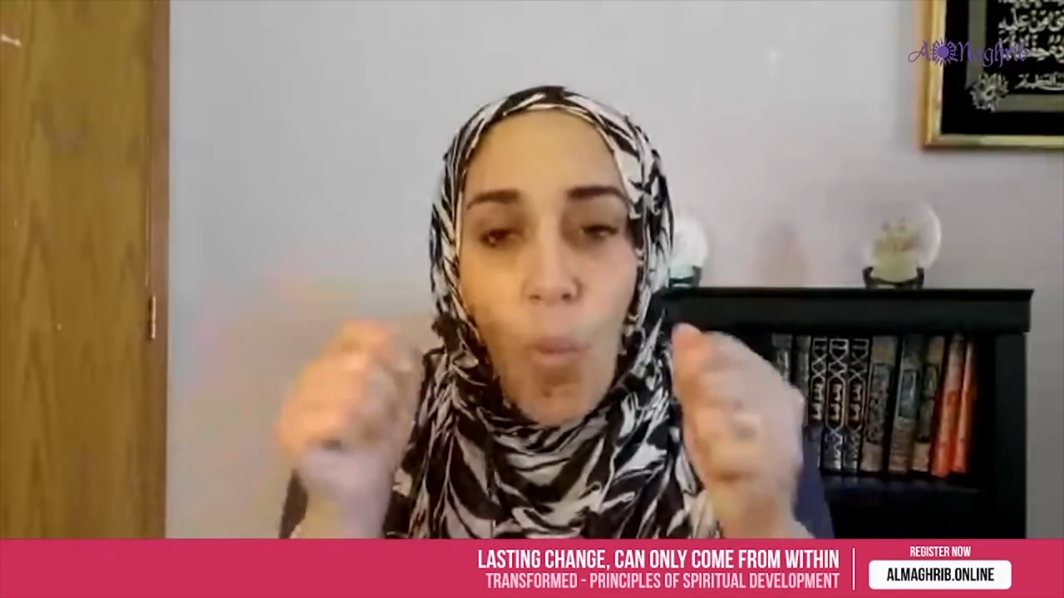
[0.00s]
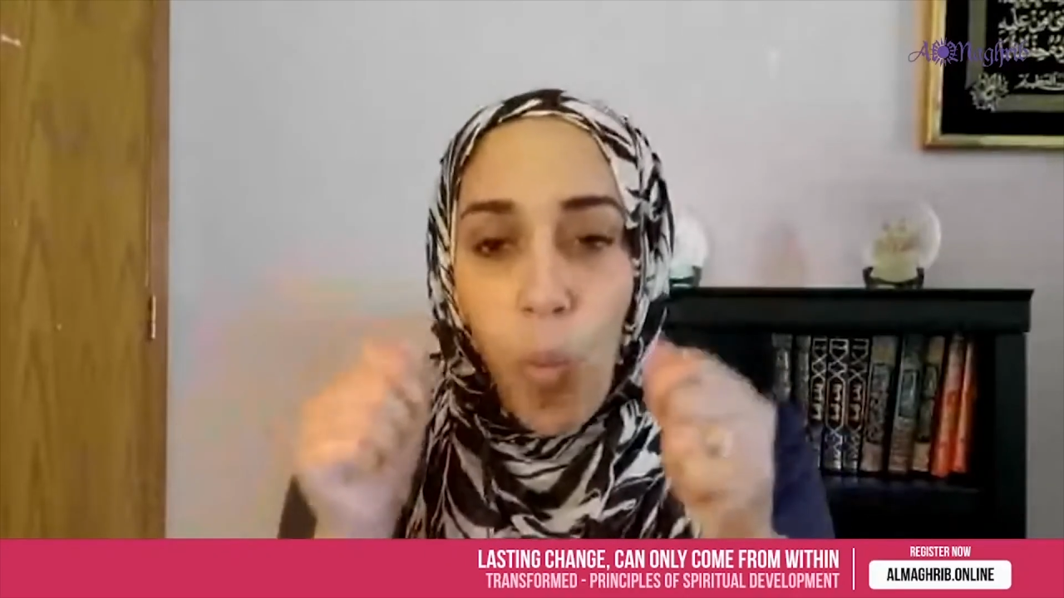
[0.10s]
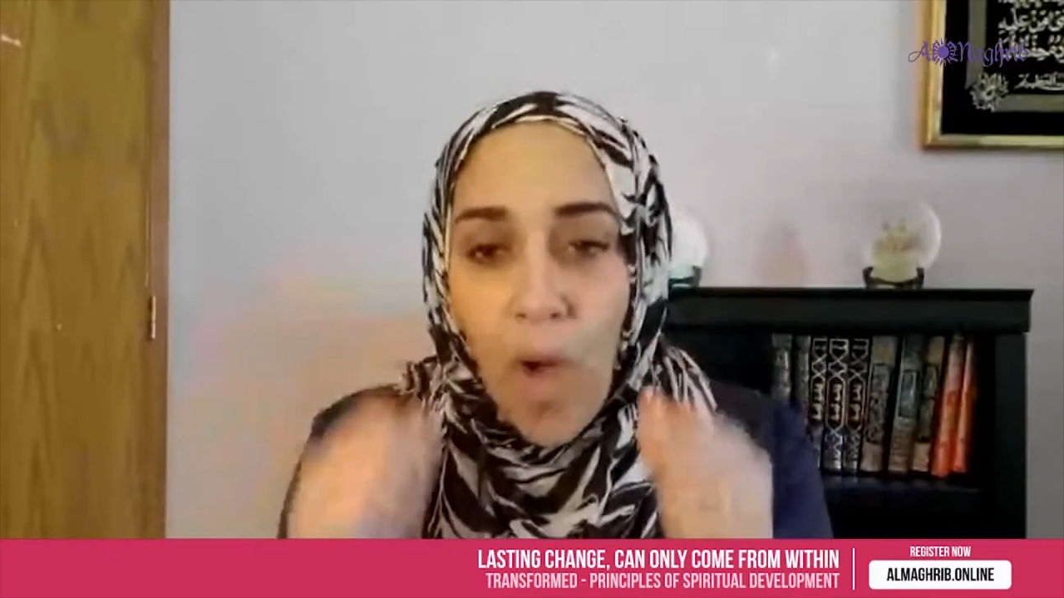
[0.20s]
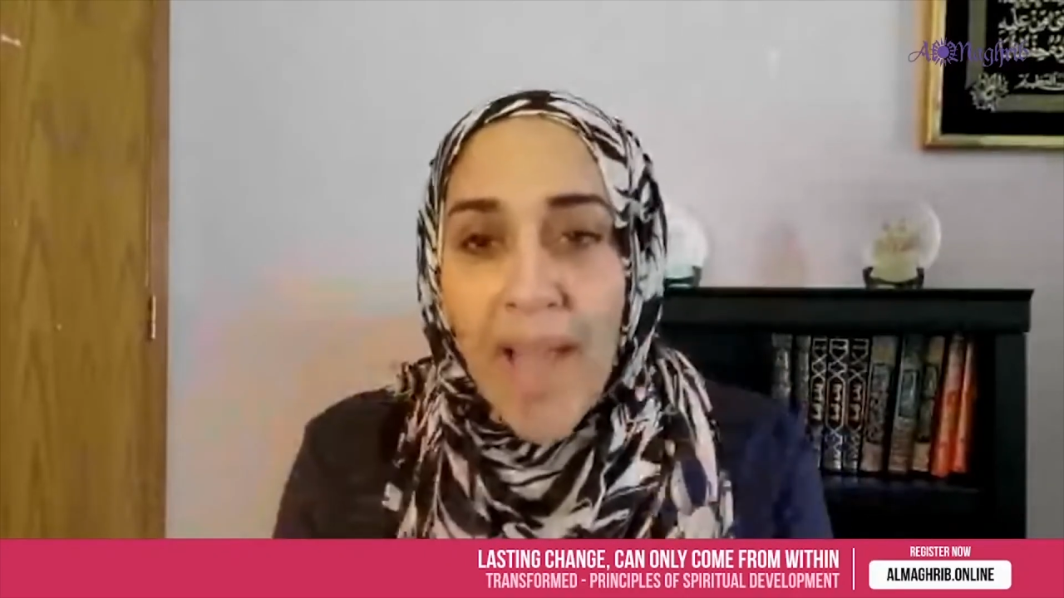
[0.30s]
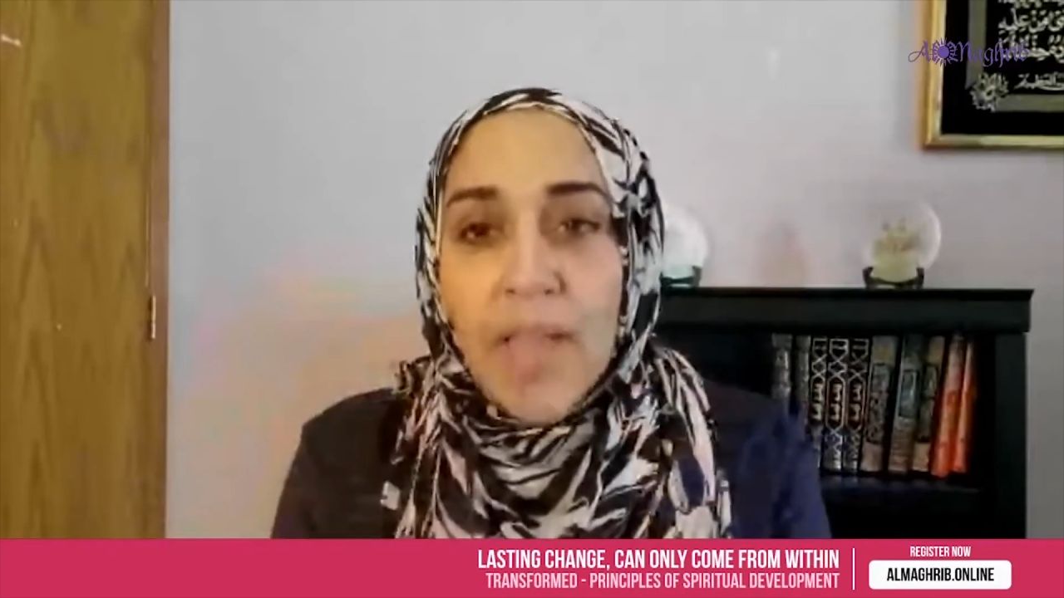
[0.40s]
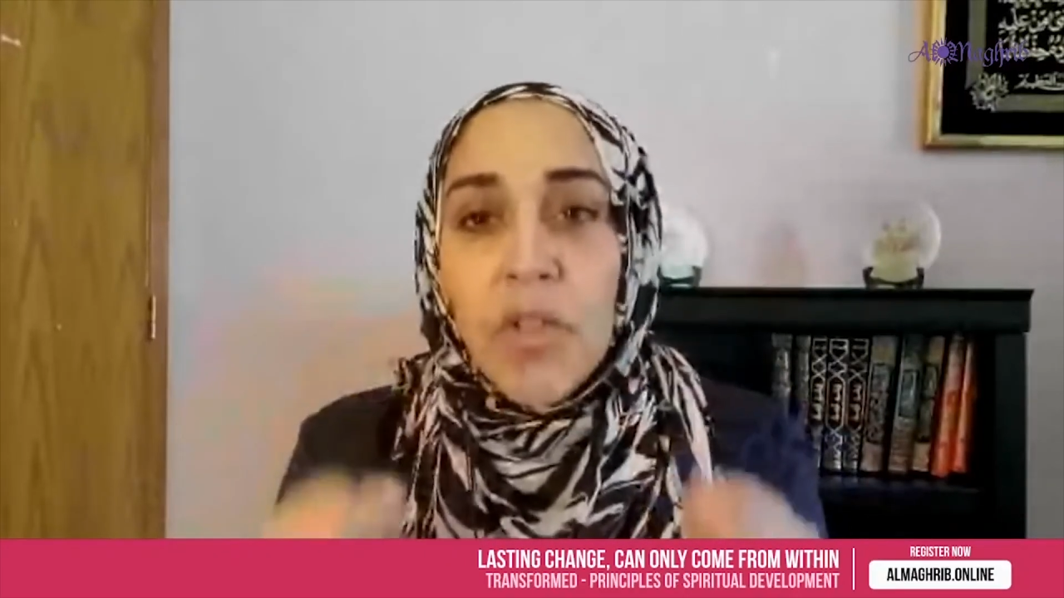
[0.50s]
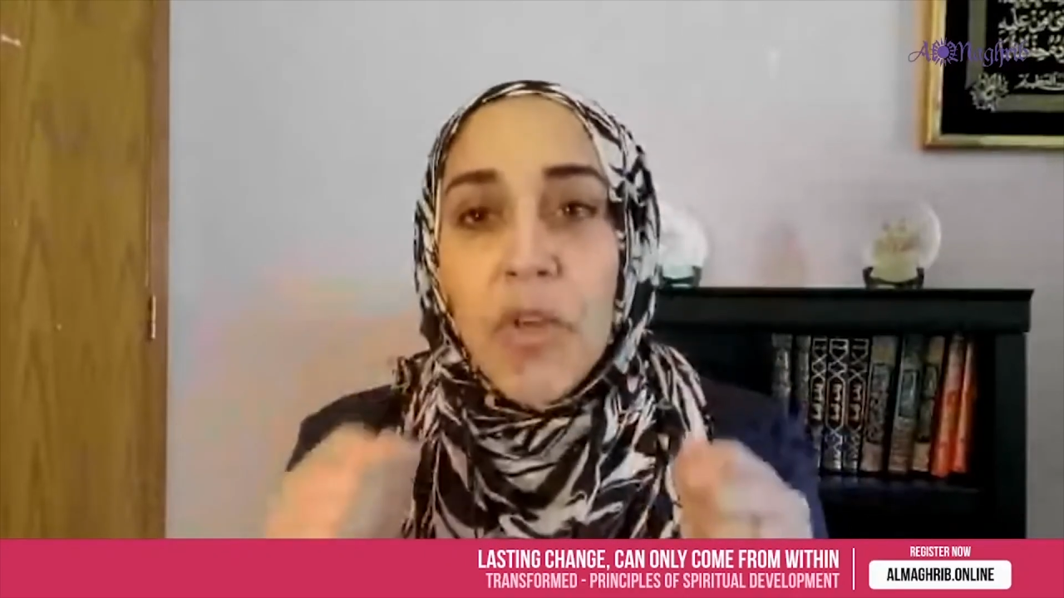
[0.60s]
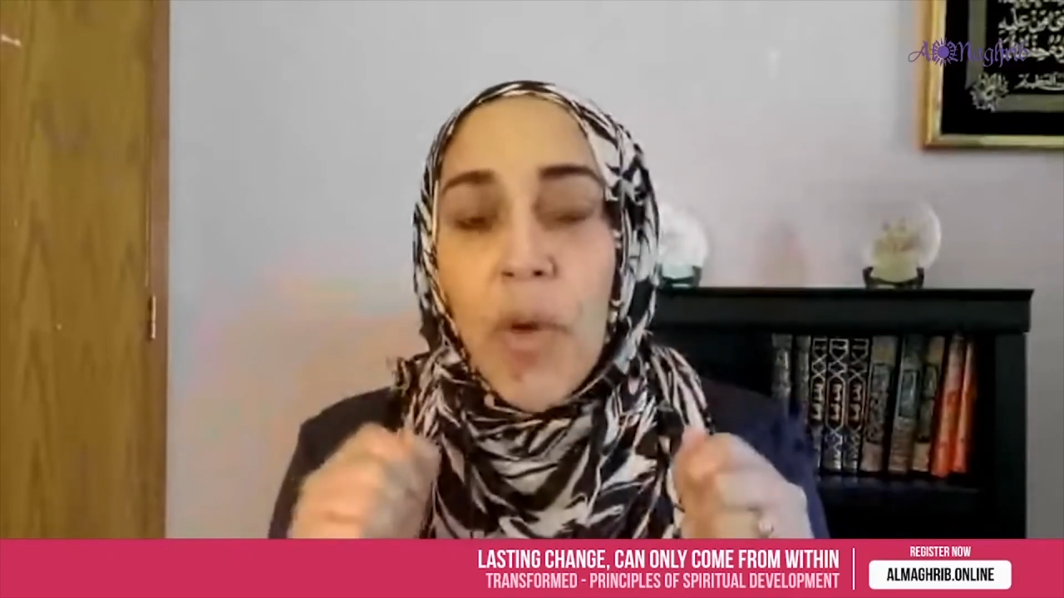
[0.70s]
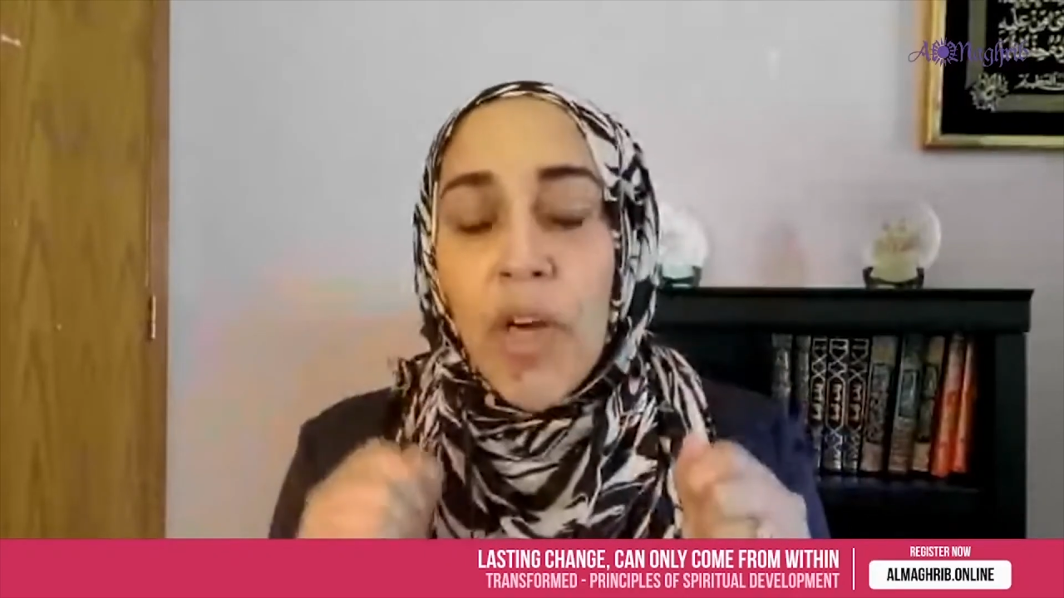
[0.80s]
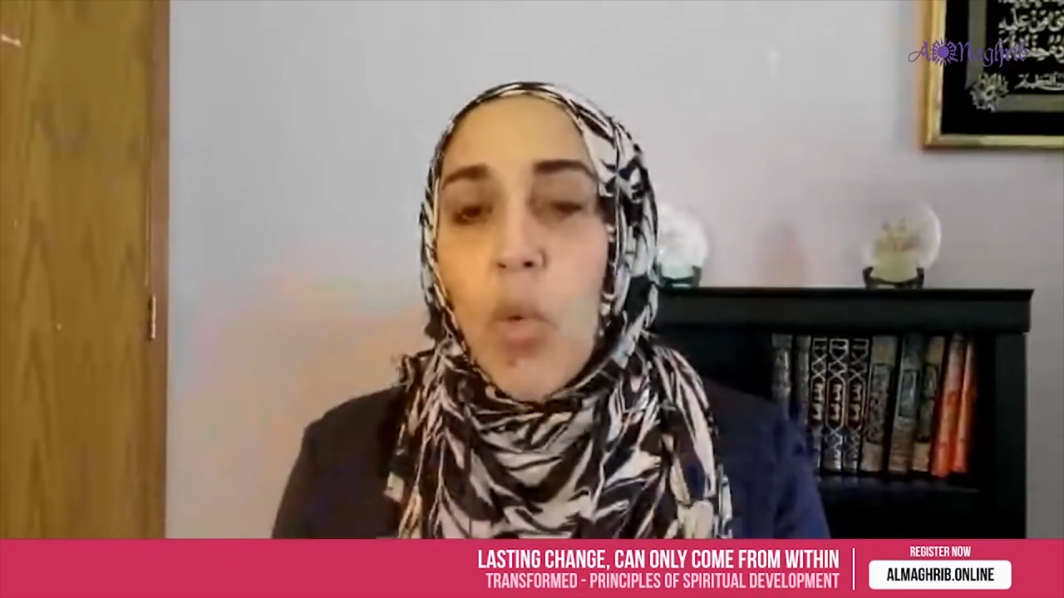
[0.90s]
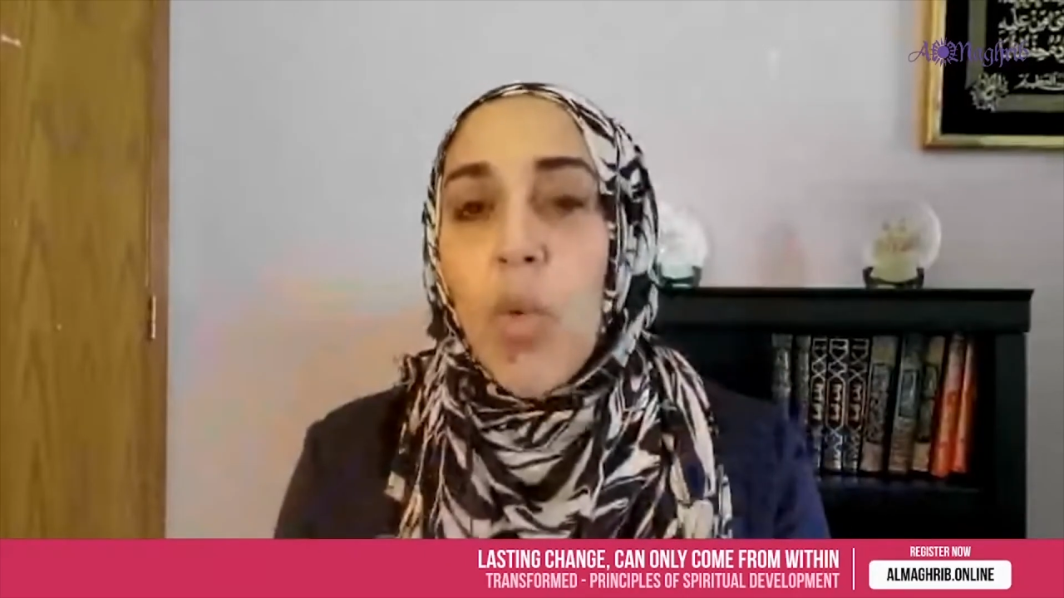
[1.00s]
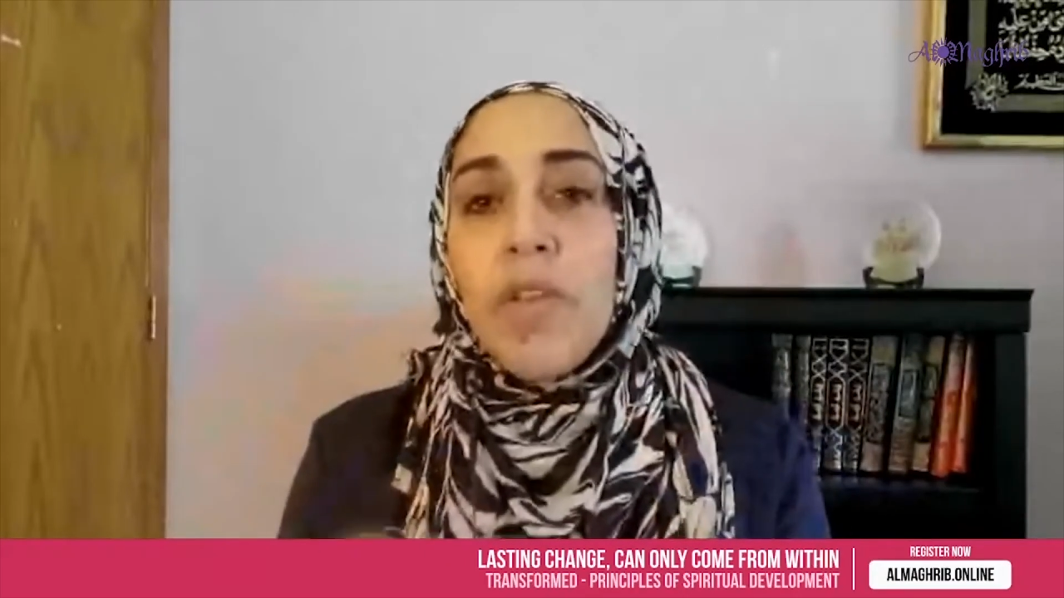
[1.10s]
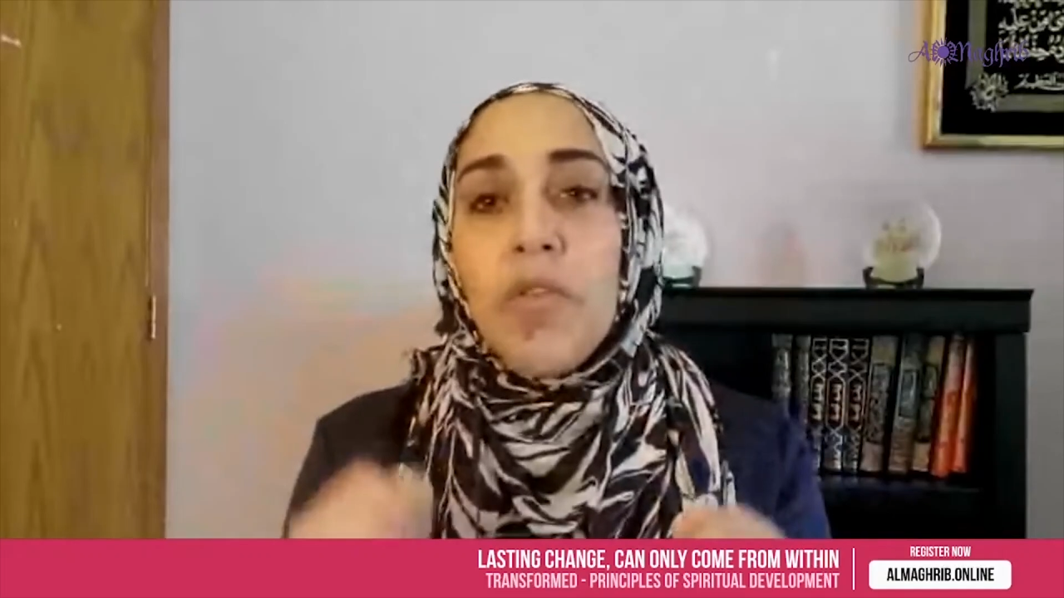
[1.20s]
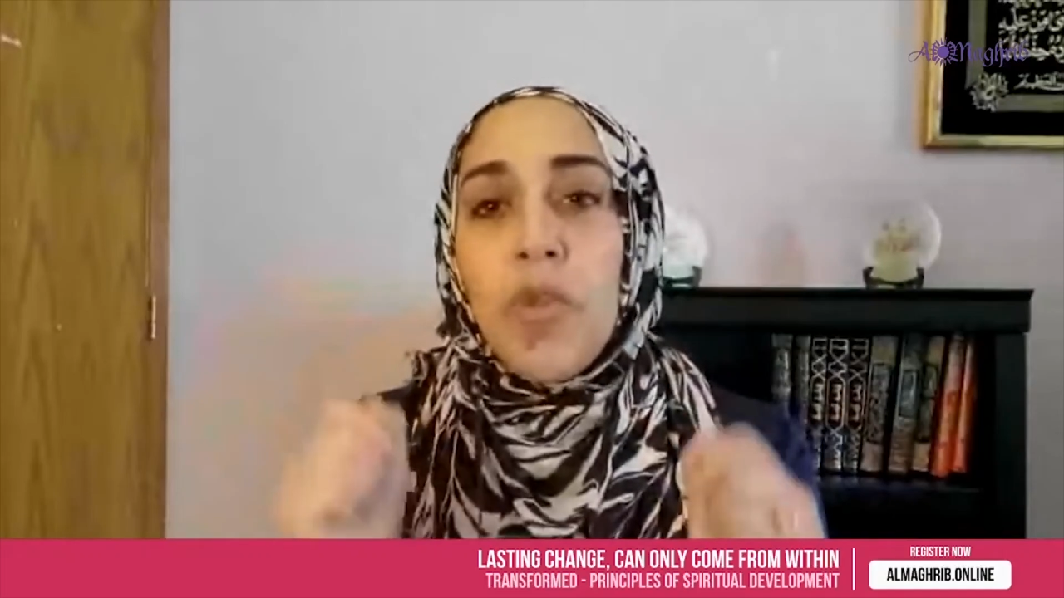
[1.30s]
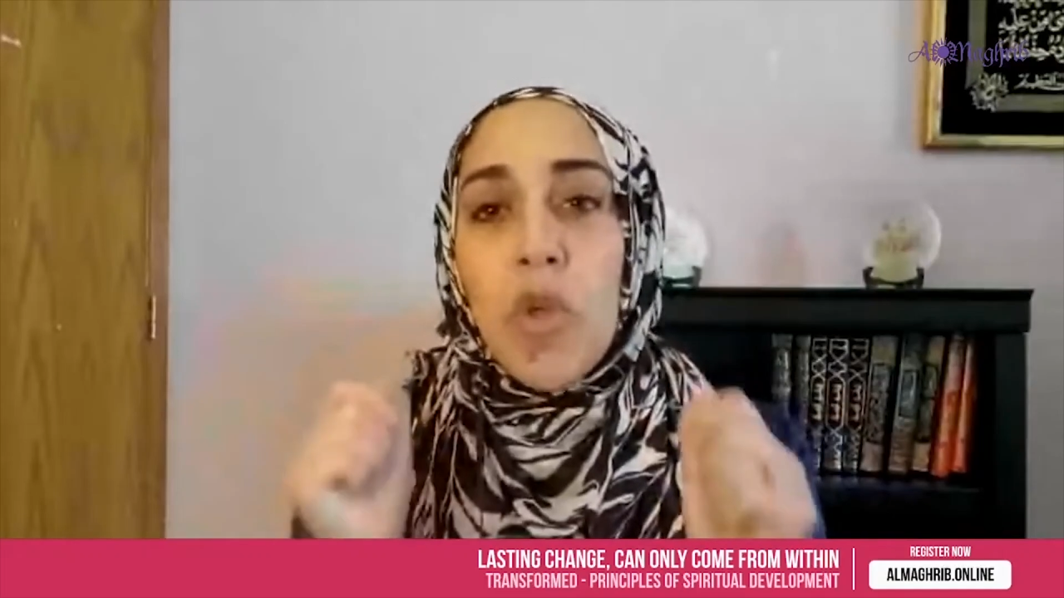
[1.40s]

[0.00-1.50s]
while you are going through